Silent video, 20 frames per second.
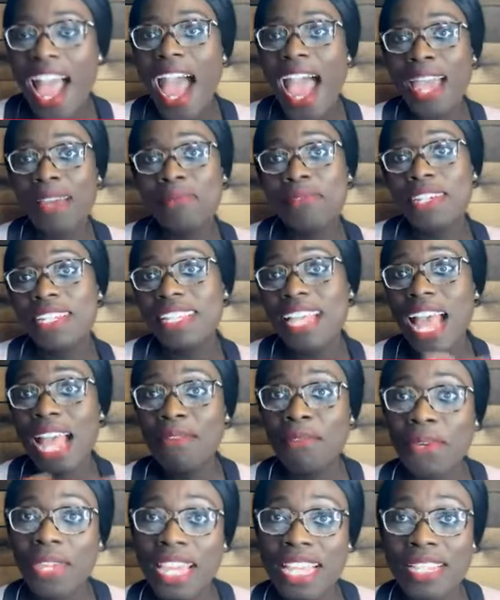I'm just
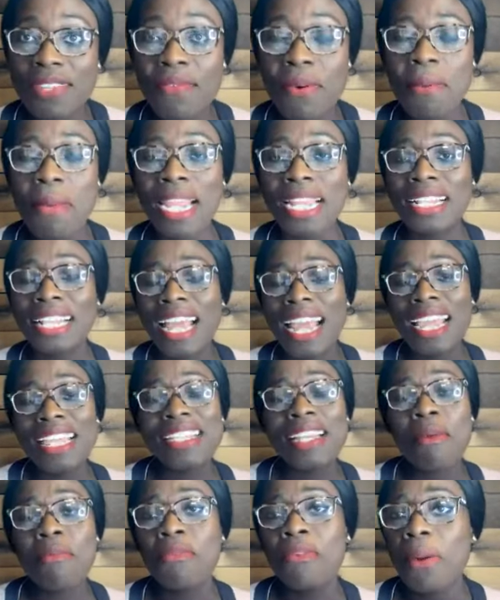advocating for my
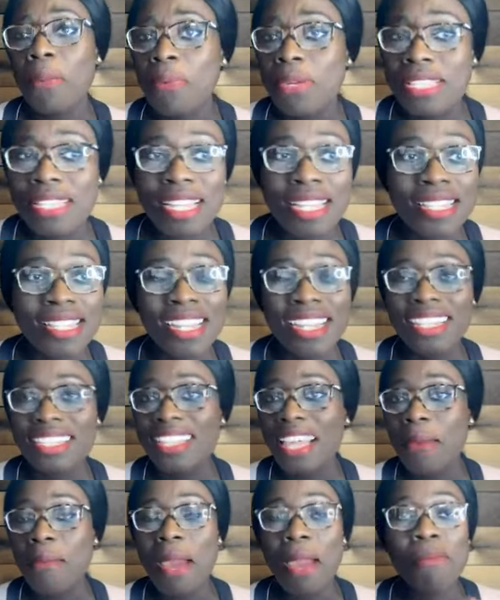clients. I'm
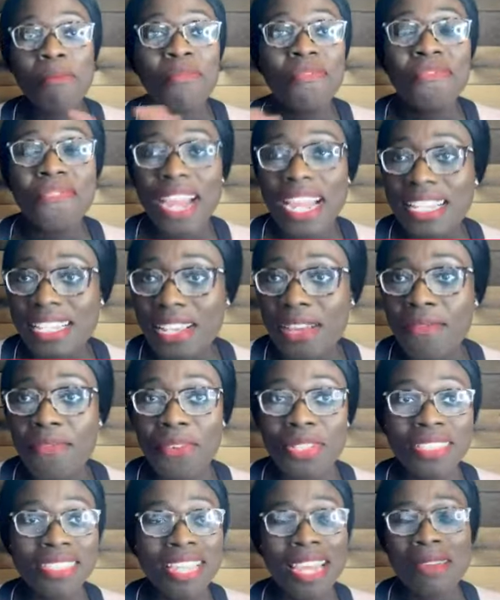representing them. I'm fighting
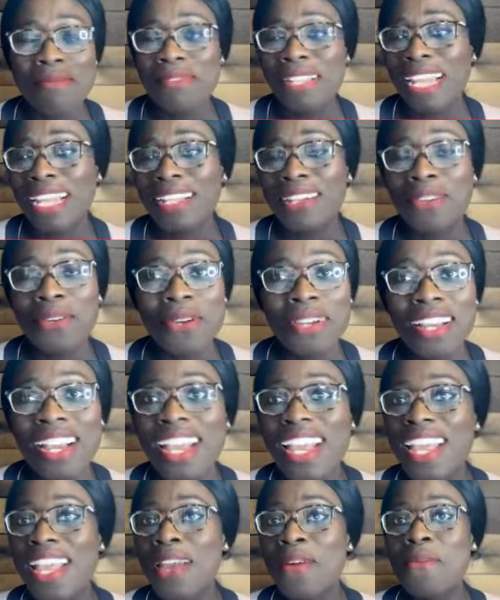for them. Like, look,
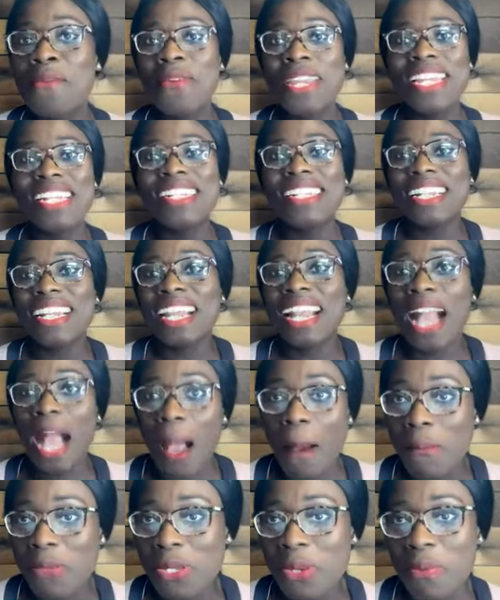we didn't
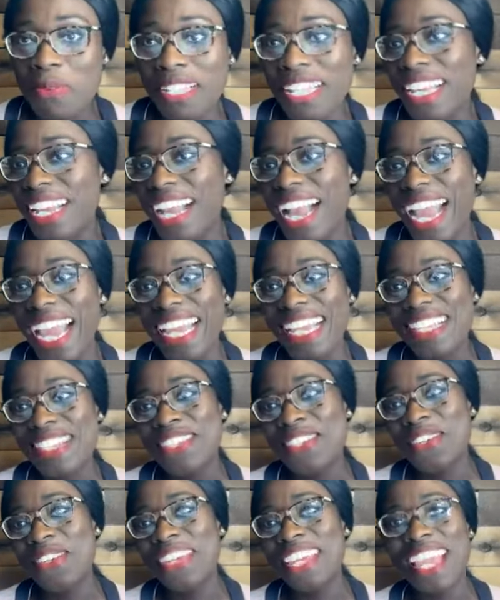come to play, guys.
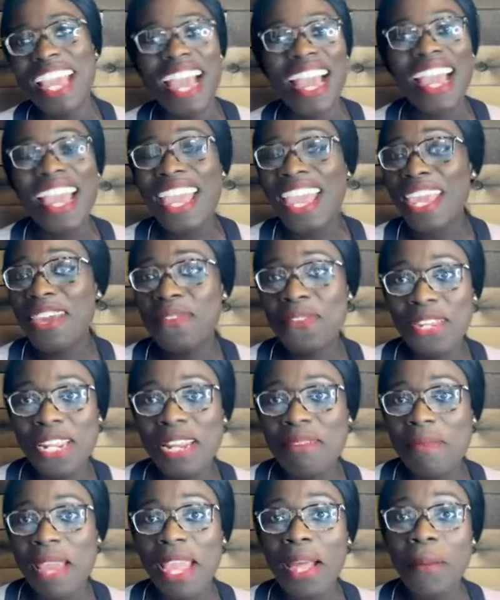So yeah, if you
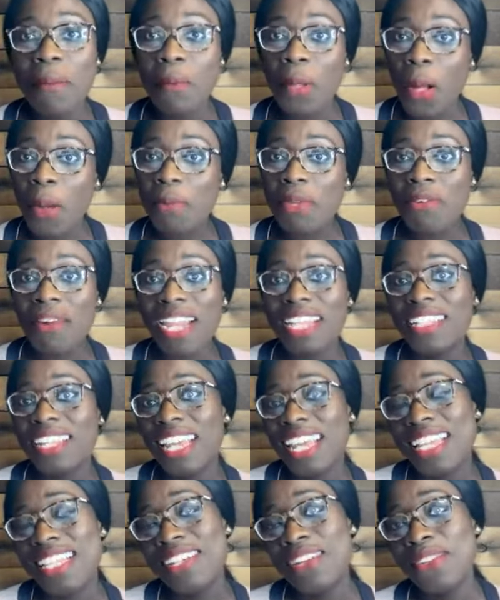need my help, call me right
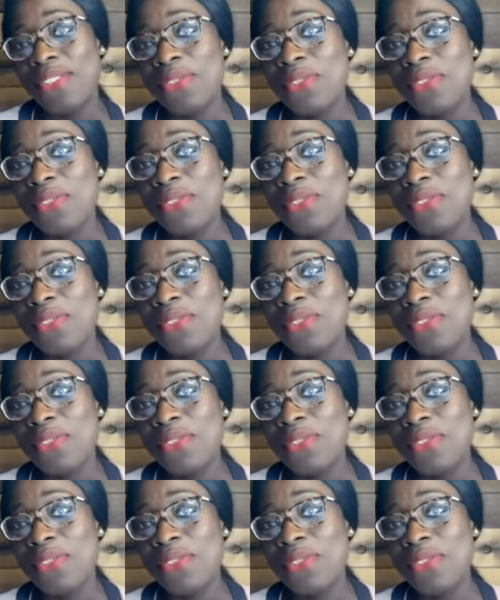there,